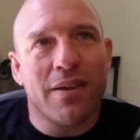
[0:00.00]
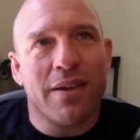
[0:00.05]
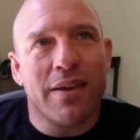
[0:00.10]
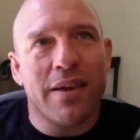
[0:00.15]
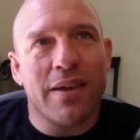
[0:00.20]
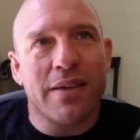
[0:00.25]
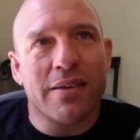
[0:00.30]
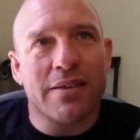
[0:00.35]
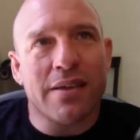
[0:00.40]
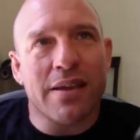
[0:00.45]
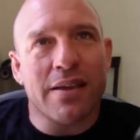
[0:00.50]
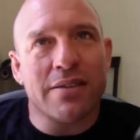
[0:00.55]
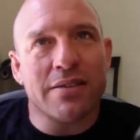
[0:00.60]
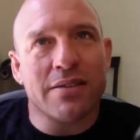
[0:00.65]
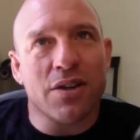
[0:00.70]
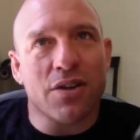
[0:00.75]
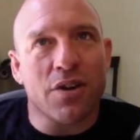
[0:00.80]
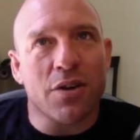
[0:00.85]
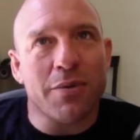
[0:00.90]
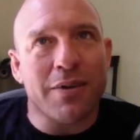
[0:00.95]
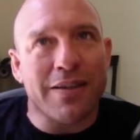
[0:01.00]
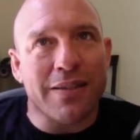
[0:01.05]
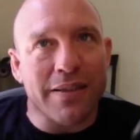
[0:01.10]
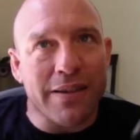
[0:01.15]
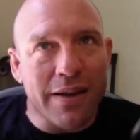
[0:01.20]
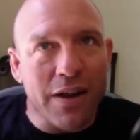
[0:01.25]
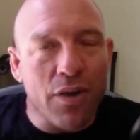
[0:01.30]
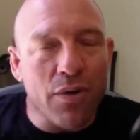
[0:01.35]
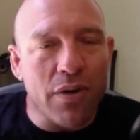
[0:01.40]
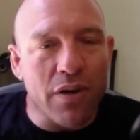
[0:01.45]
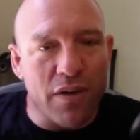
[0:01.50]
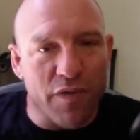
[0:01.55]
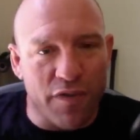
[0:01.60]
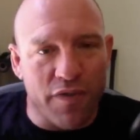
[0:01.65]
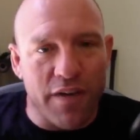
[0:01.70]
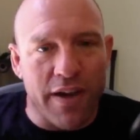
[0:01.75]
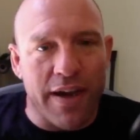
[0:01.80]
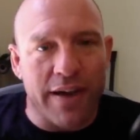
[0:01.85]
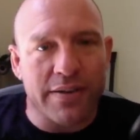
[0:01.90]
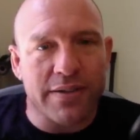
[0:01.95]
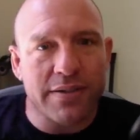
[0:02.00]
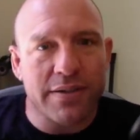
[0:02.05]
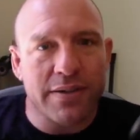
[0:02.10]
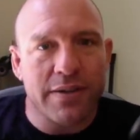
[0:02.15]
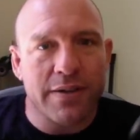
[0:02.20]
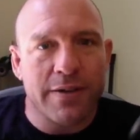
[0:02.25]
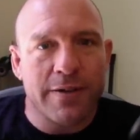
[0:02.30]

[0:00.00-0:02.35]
Is there going to be a lingering effect